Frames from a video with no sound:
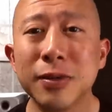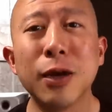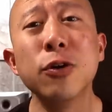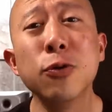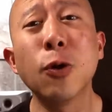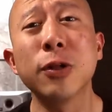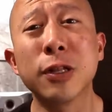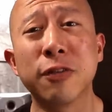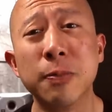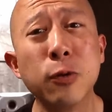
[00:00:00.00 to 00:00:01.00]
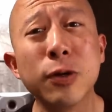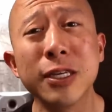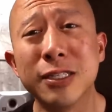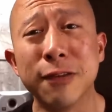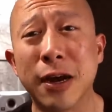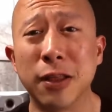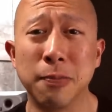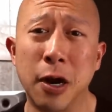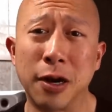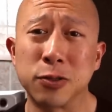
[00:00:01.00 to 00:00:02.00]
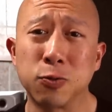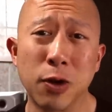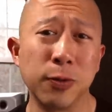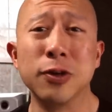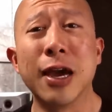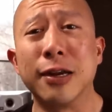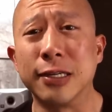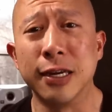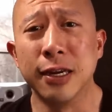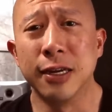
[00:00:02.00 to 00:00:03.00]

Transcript: Now, a new goalie glove can be really stiff out of the box right when you get it.